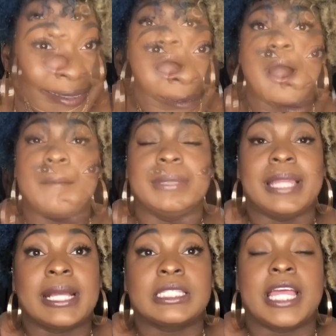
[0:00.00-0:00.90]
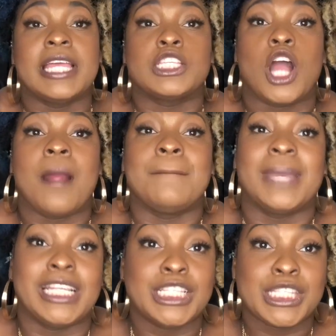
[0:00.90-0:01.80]
Um, next is our
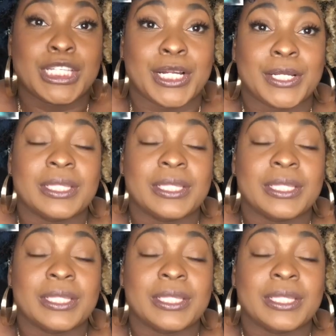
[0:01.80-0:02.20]
mini skirt.